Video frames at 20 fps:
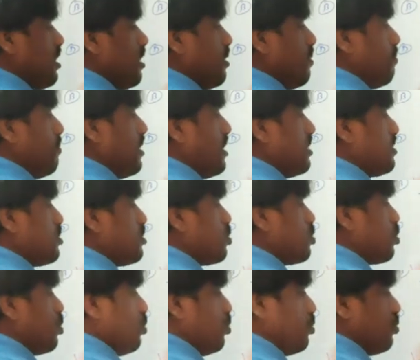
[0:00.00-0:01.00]
plus
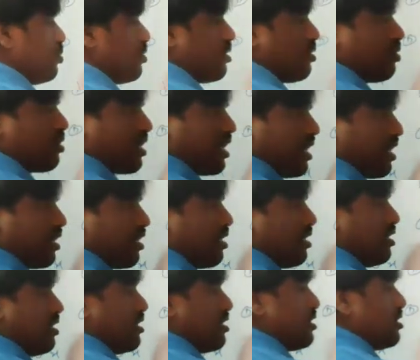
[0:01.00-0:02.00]
2, okay, is